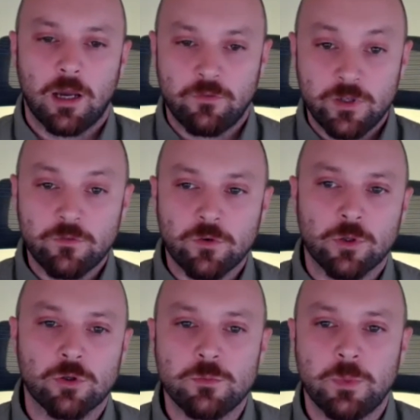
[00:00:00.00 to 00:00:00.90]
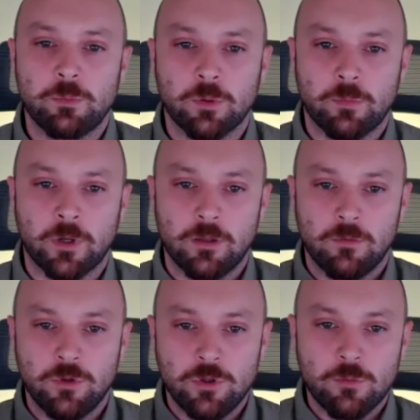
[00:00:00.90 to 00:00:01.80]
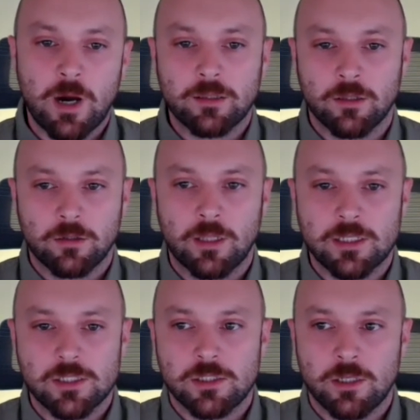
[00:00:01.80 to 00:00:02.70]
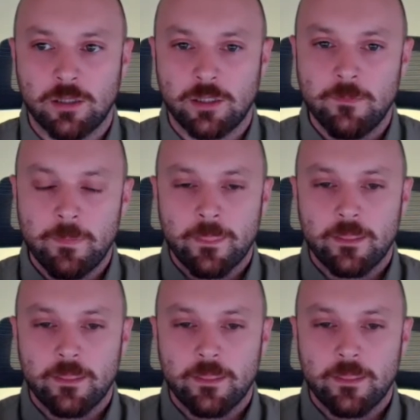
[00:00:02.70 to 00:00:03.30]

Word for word: I feel for those people, but you might not necessarily,